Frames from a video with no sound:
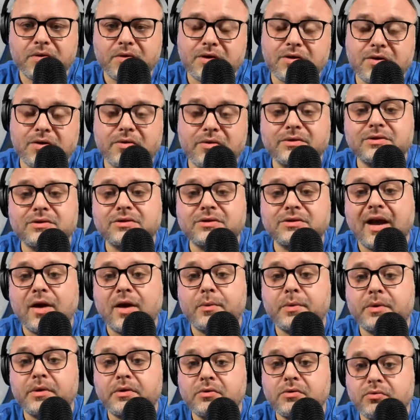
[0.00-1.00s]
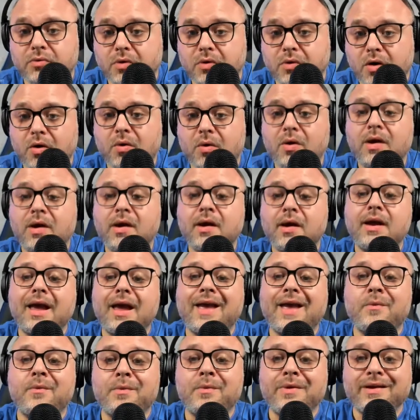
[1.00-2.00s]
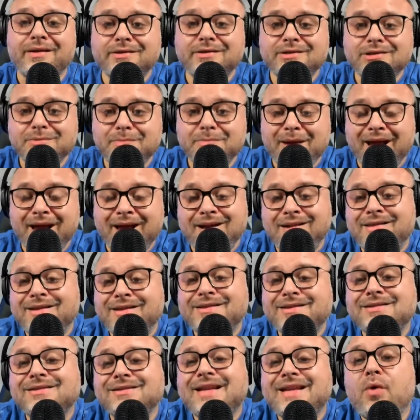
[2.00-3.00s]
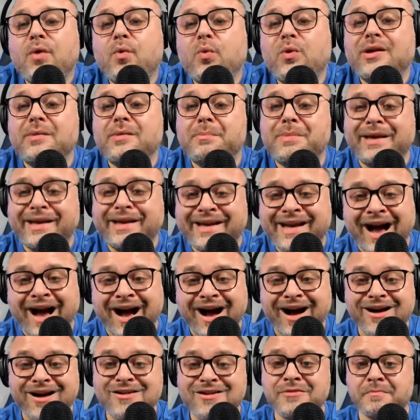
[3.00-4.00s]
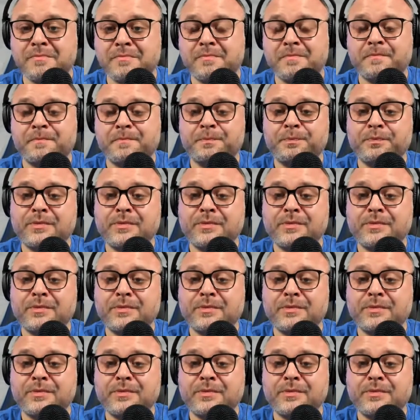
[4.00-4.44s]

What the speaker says: This is how we grow and we expand, and this is how we become,